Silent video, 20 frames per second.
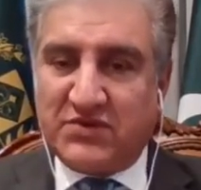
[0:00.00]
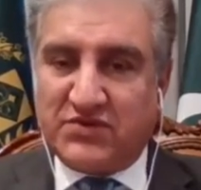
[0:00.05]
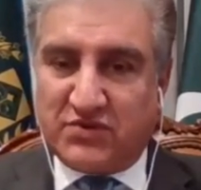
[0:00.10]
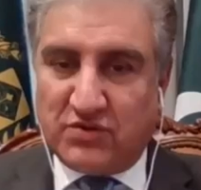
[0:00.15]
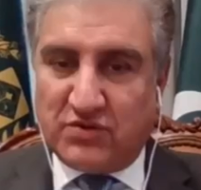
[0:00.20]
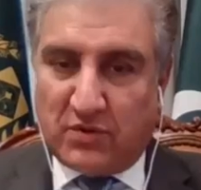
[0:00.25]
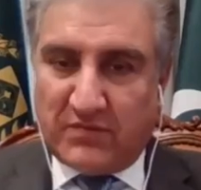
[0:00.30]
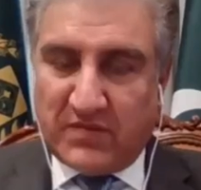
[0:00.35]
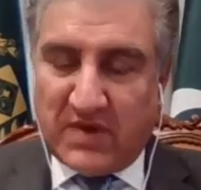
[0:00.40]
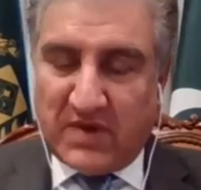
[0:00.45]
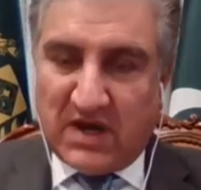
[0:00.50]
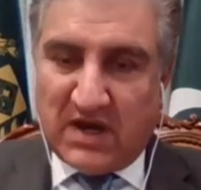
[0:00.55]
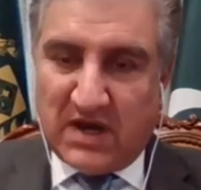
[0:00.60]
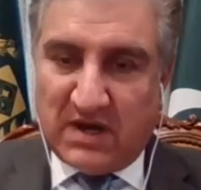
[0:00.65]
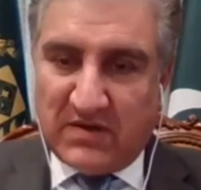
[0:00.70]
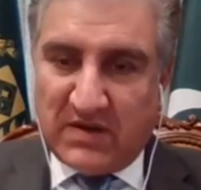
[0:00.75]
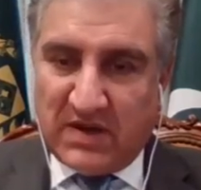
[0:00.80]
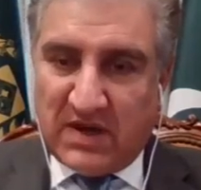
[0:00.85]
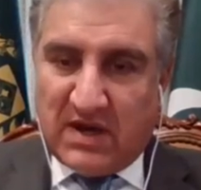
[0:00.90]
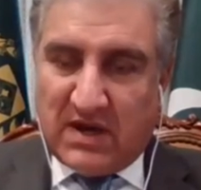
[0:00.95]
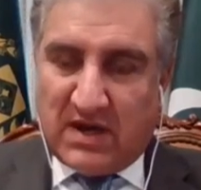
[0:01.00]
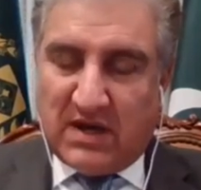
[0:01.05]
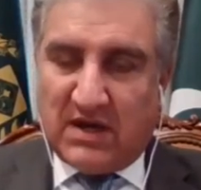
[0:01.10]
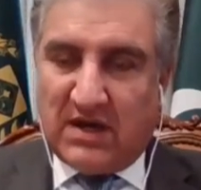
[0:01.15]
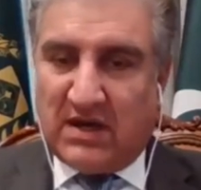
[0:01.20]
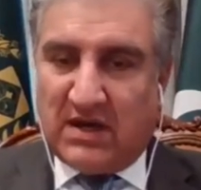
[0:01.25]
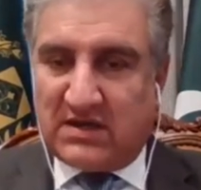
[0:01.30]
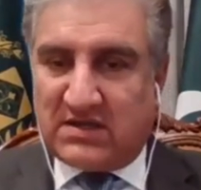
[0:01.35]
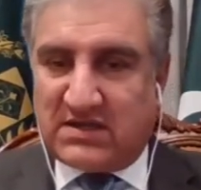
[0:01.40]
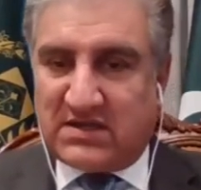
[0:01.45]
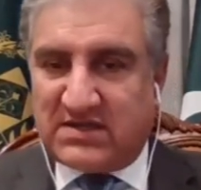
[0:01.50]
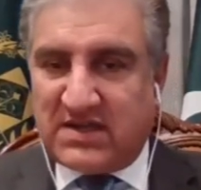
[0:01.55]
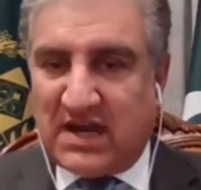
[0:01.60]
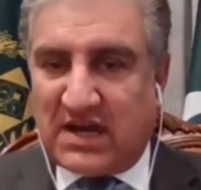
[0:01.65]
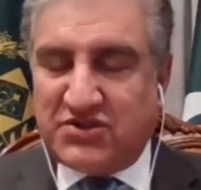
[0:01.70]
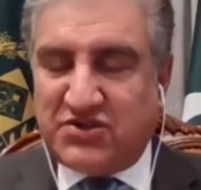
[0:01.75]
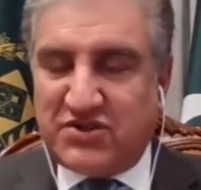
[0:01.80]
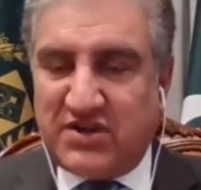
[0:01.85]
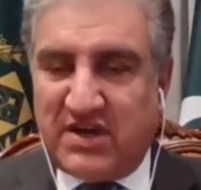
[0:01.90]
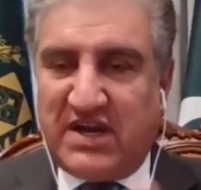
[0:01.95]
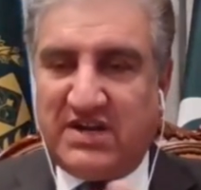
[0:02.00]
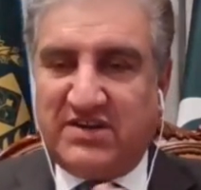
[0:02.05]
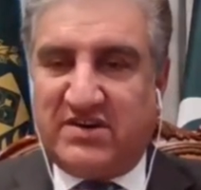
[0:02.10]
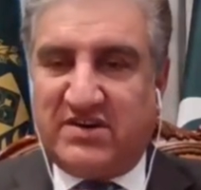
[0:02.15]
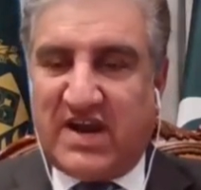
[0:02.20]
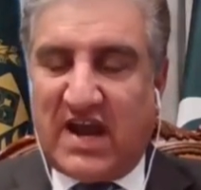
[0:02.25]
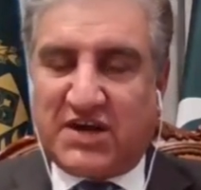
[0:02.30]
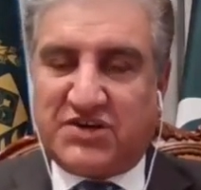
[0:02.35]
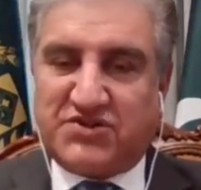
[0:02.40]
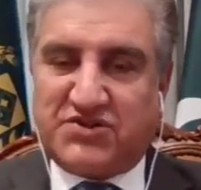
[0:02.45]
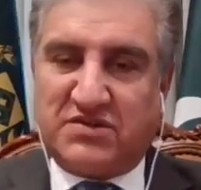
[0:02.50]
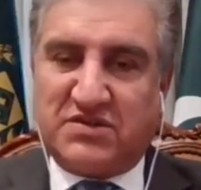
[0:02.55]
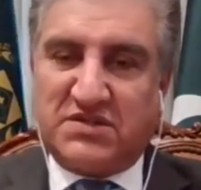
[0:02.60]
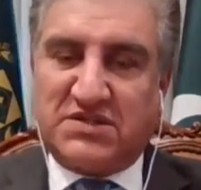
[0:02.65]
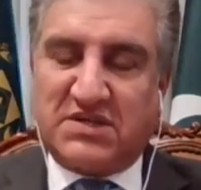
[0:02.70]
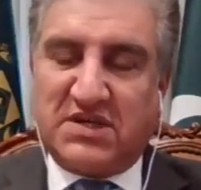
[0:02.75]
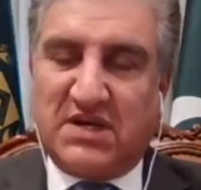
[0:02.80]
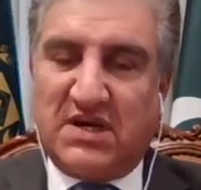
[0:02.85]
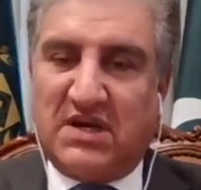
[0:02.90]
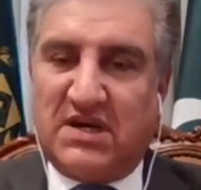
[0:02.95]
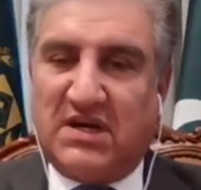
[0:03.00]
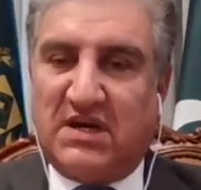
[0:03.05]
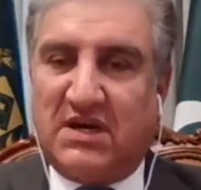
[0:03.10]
So such interactions,